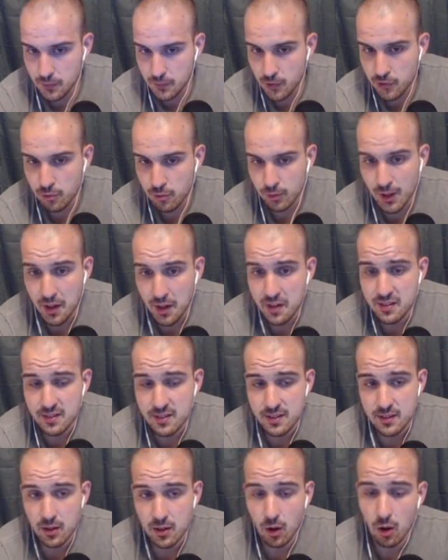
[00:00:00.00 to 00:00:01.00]
So that
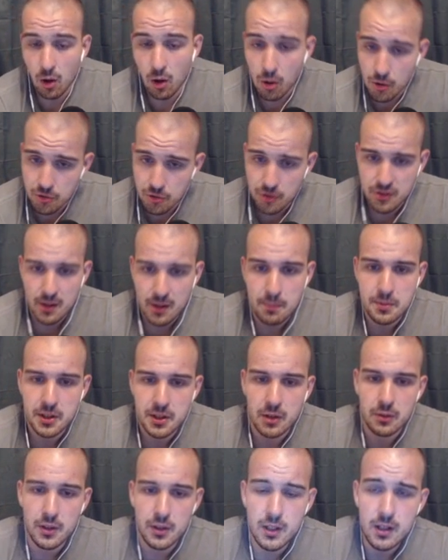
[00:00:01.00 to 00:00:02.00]
is also something
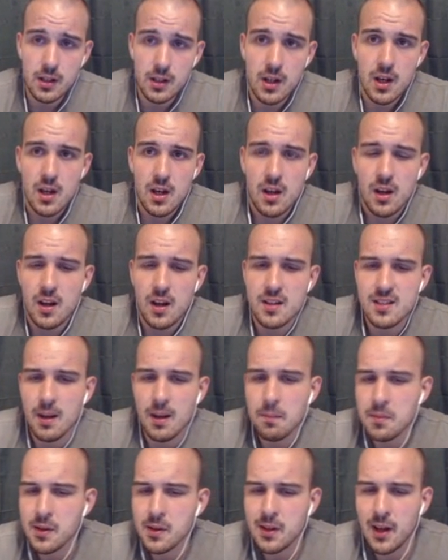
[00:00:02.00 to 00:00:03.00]
unique. It's
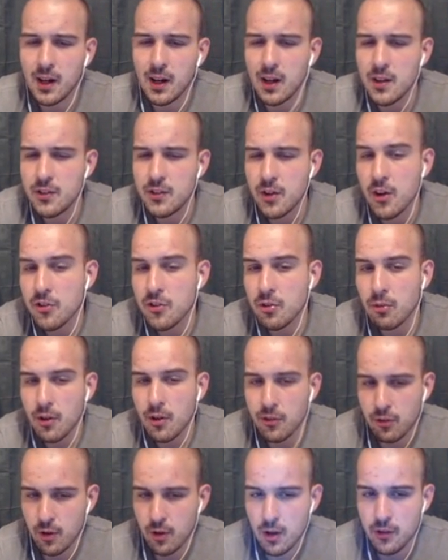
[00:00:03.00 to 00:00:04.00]
something like Ancestral
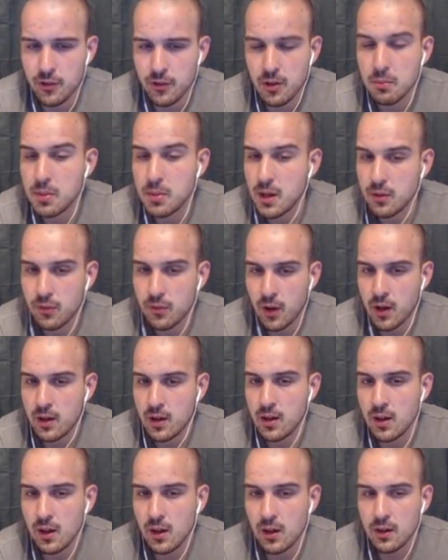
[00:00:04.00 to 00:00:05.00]
Resonance in
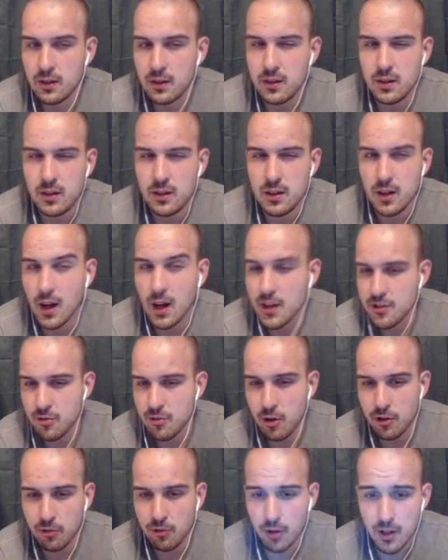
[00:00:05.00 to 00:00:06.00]
BFA, the
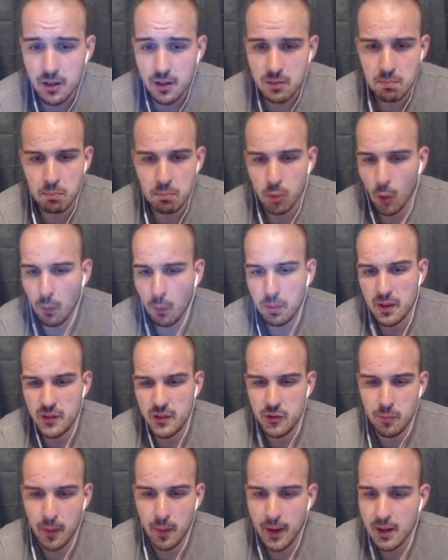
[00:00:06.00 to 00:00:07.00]
Azerite trait, probably
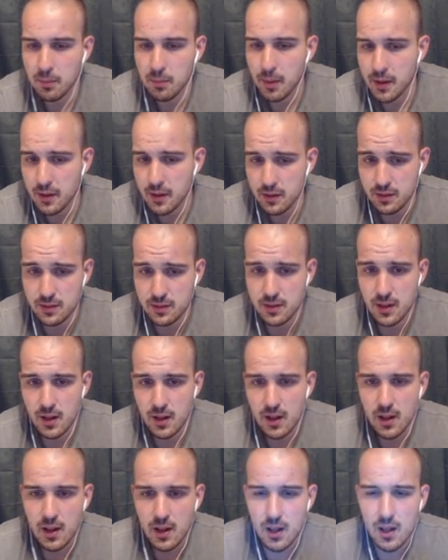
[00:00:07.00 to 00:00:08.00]
inspired by this,
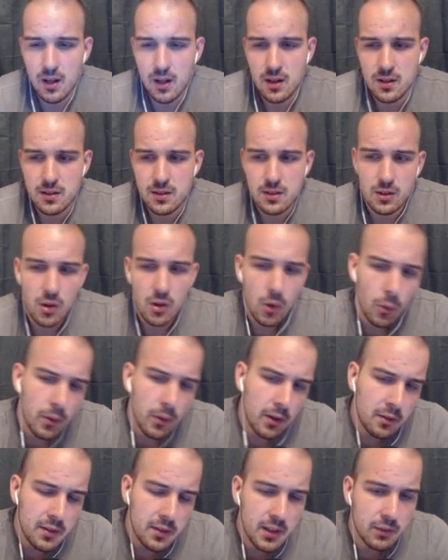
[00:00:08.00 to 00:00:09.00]
and it's a cool,
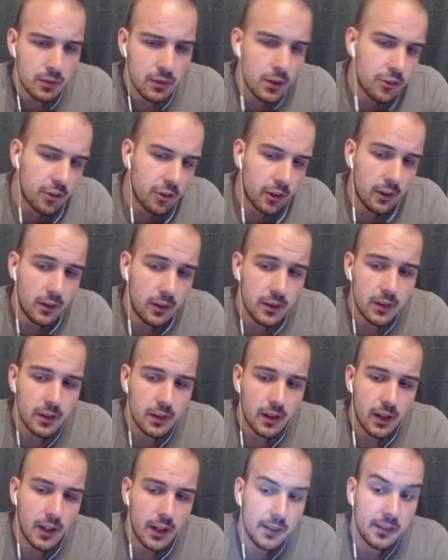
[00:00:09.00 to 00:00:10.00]
unique feature,
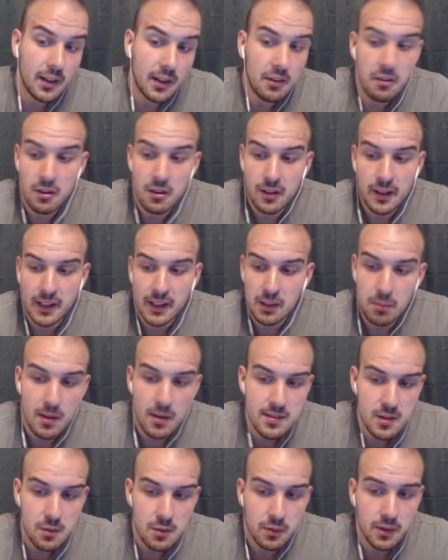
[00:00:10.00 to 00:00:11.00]
and I really like it
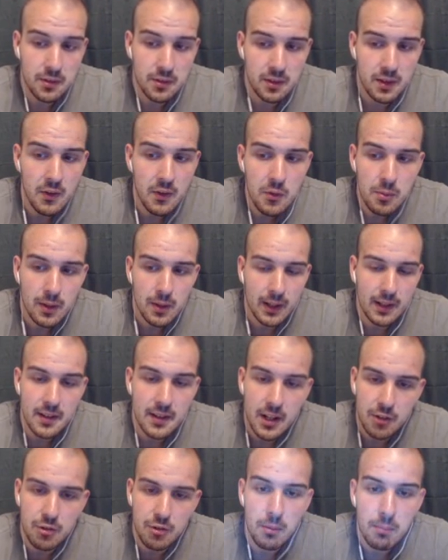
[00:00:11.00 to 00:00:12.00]
myself because it gives me like an
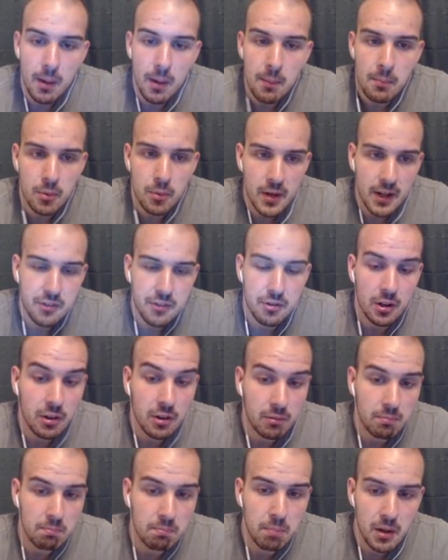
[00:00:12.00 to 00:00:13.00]
extra bump, an extra
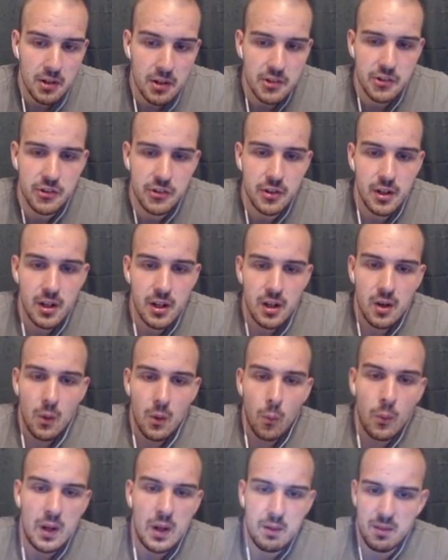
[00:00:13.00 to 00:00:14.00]
burst
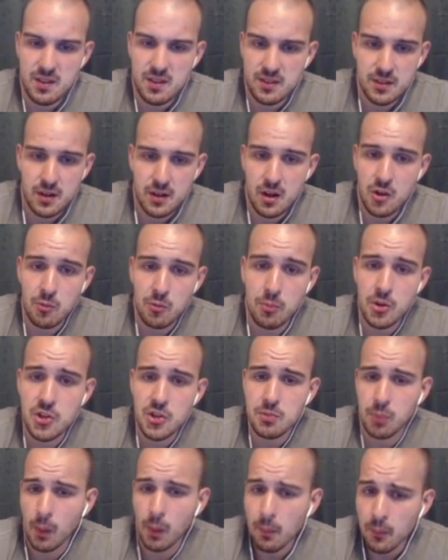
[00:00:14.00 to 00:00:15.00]
whenever it's needed. It's
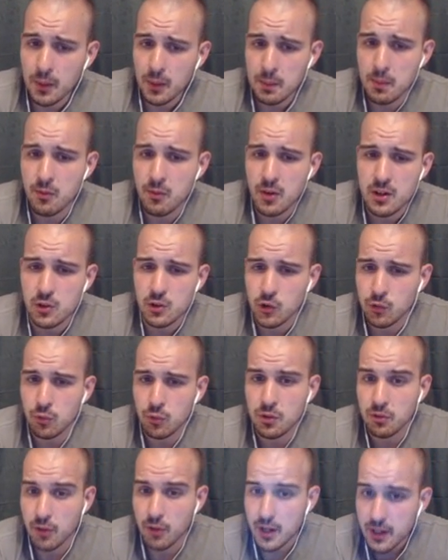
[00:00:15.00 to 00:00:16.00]
probably going to be very useful
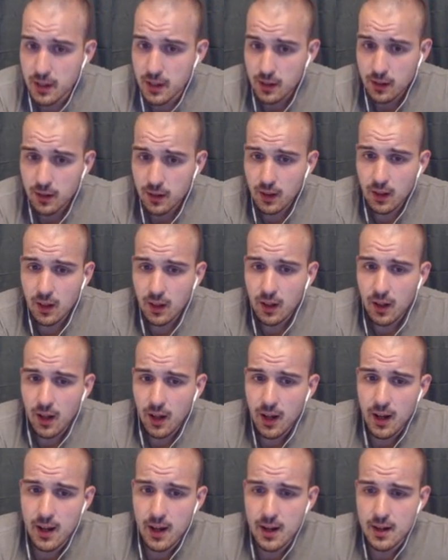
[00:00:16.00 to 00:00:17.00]
in raiding,
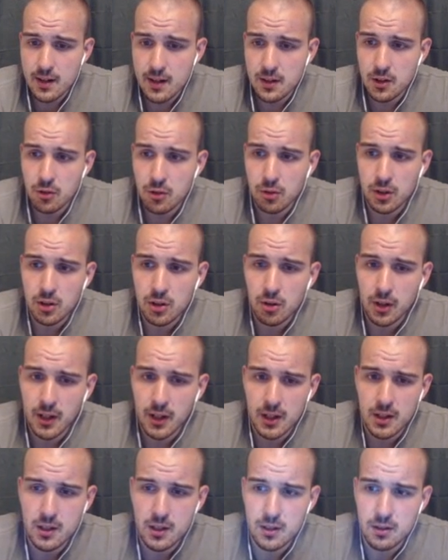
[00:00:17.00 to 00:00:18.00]
and you
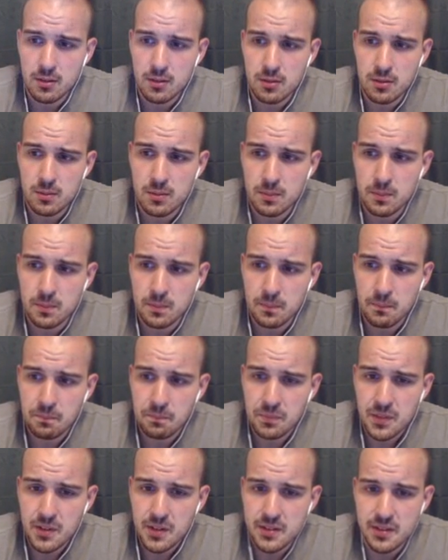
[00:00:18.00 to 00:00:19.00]
can
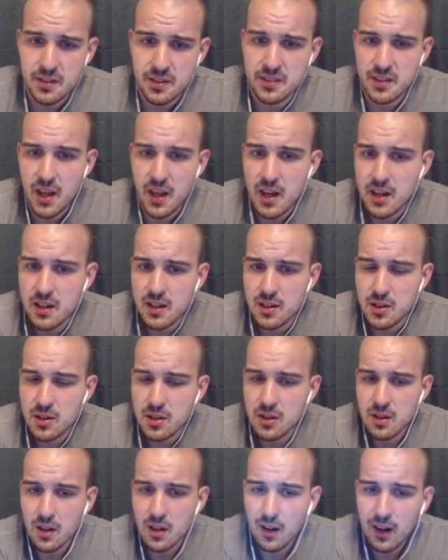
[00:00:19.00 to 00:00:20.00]

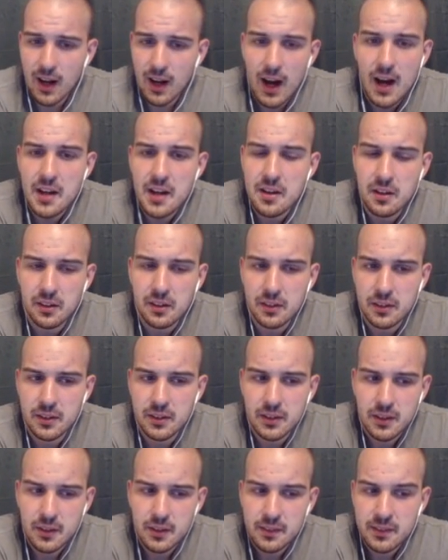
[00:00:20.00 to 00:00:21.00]
sustain
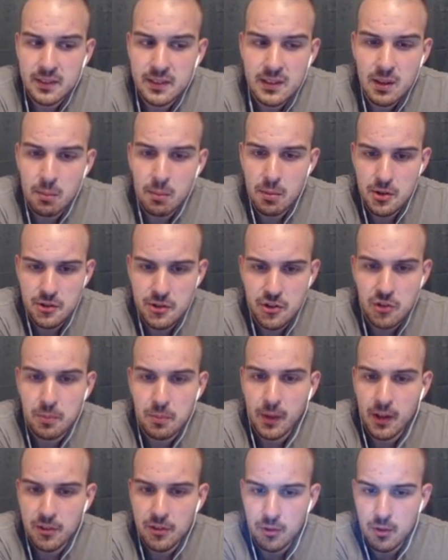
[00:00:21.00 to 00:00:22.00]
higher numbers just
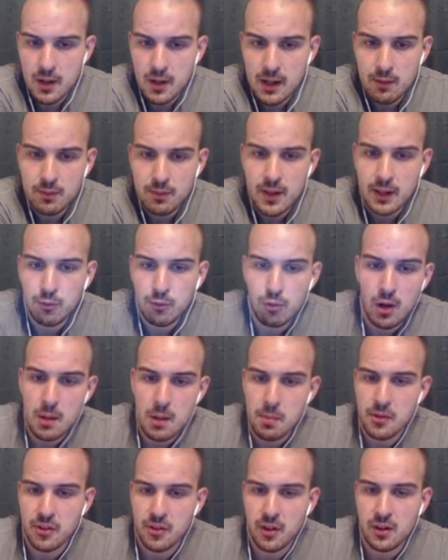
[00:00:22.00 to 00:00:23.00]
because you're gonna have like
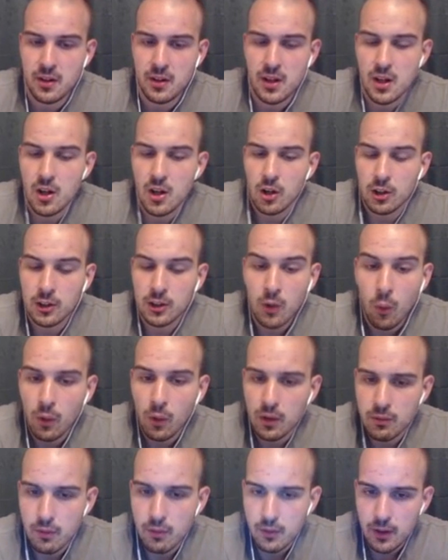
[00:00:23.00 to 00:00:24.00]
20%
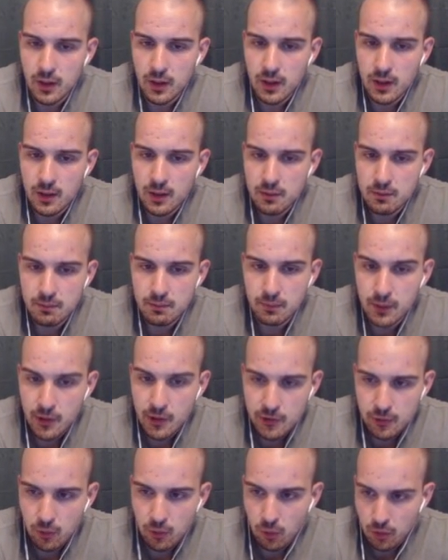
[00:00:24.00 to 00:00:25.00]
longer
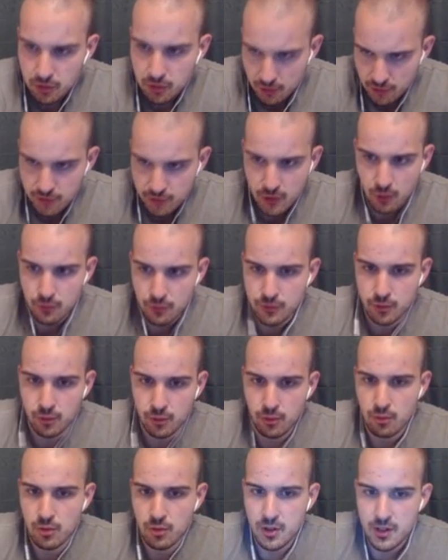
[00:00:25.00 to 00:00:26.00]
lust on yourself.
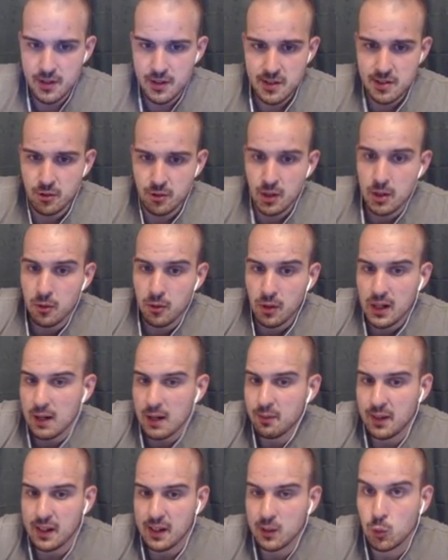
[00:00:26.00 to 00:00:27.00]
So you're gonna
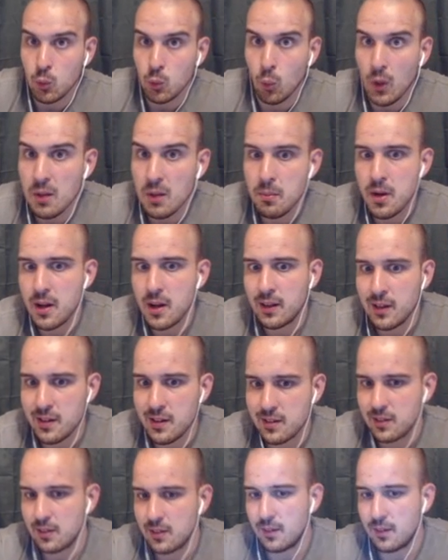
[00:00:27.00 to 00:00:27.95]
have like a 1 minute lust.